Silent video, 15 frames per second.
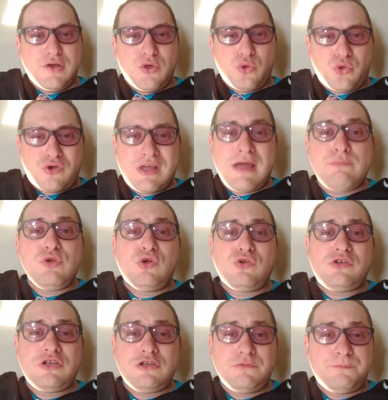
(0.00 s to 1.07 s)
So Cam
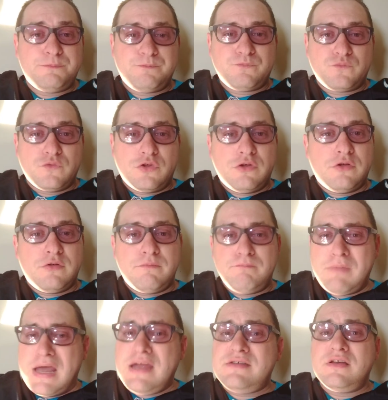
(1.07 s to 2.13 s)
Newton
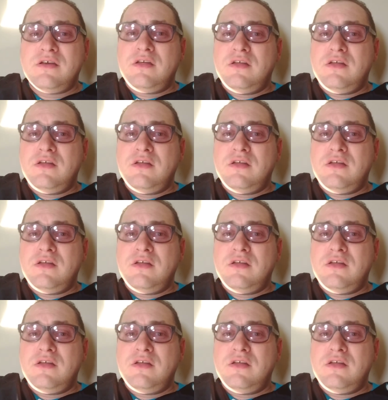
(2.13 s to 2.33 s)
made